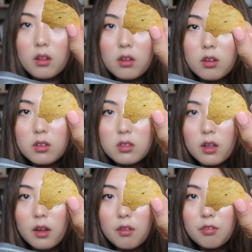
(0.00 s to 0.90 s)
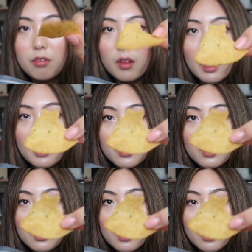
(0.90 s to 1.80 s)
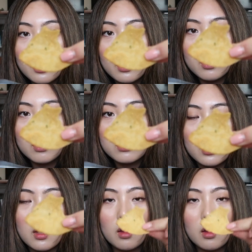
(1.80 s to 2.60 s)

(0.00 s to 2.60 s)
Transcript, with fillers: It looks like flatter and it's like